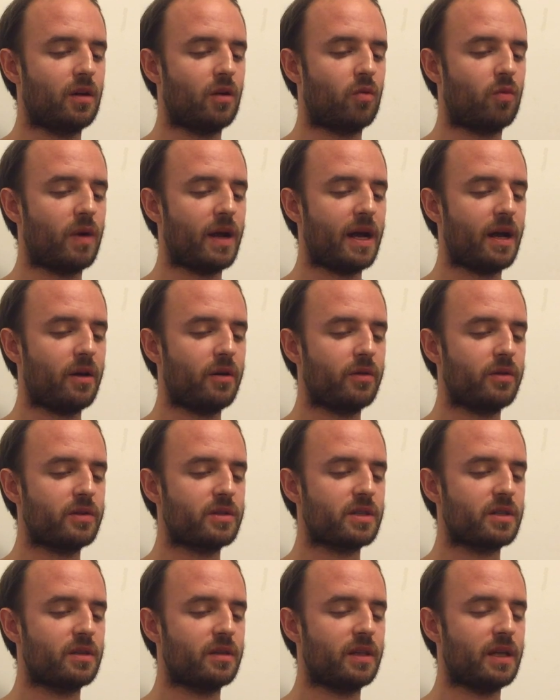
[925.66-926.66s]

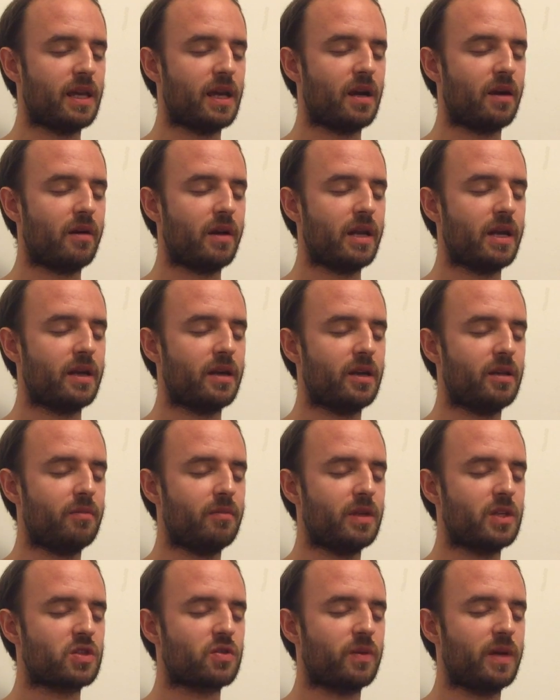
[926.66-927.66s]
around the area in
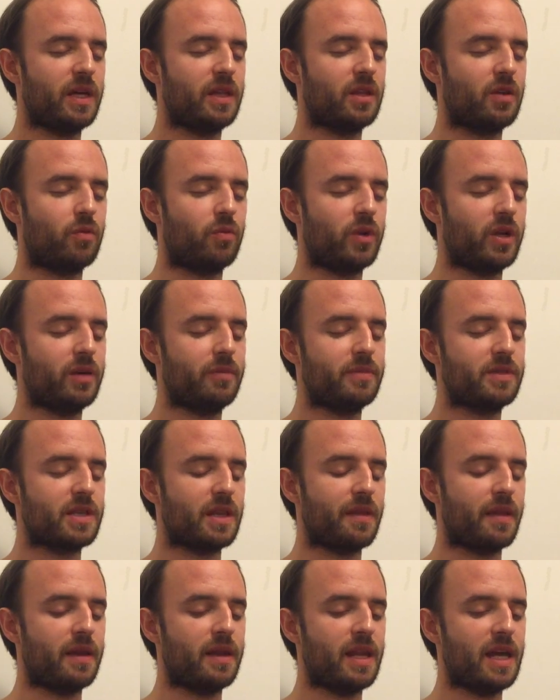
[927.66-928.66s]
between the ribs
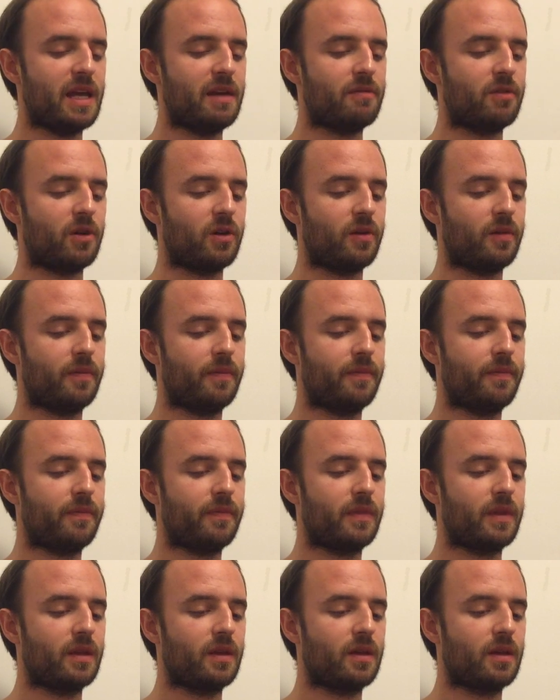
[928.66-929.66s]
and the navel,
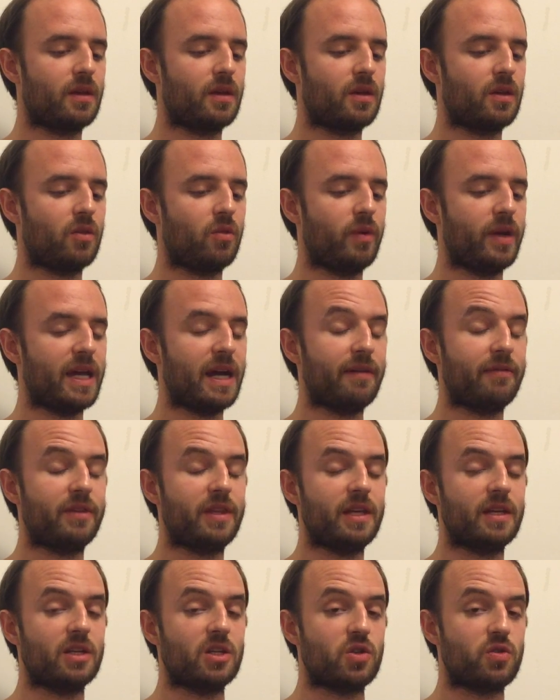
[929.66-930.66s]
we have
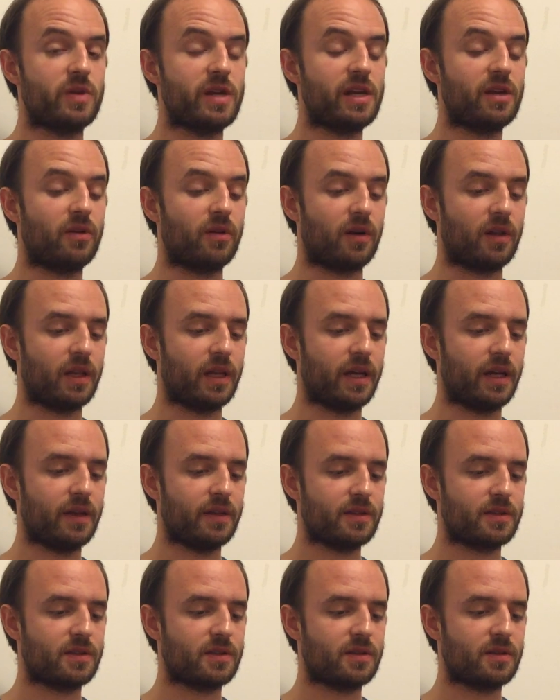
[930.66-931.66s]
the adrenal
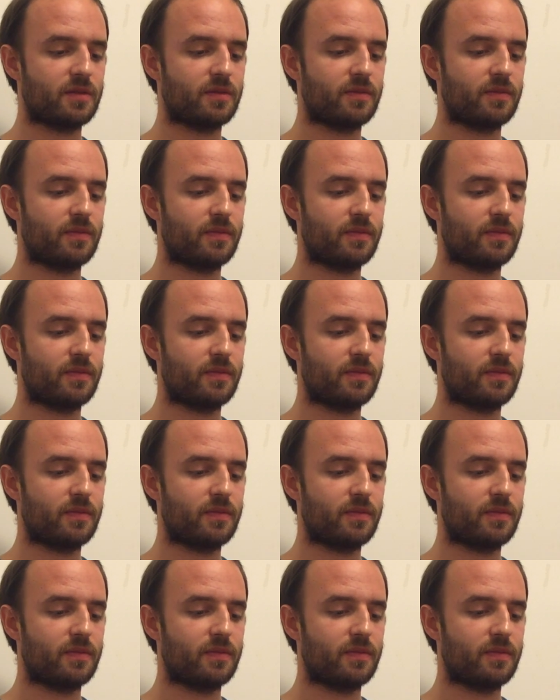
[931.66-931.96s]
glands.